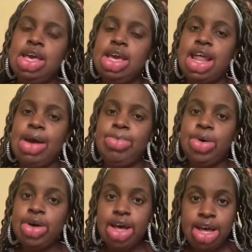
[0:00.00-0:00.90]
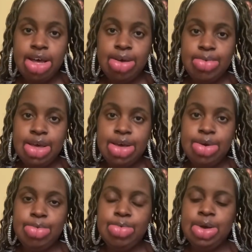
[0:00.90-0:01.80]
And I woke up
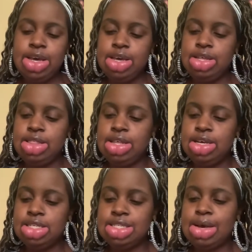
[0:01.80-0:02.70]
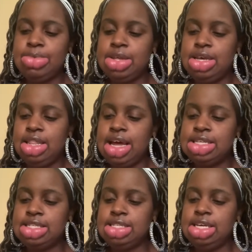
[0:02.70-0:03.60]
with something
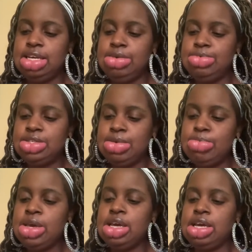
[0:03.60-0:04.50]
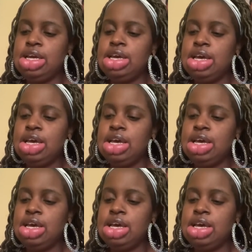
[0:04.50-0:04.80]
that seemed to be,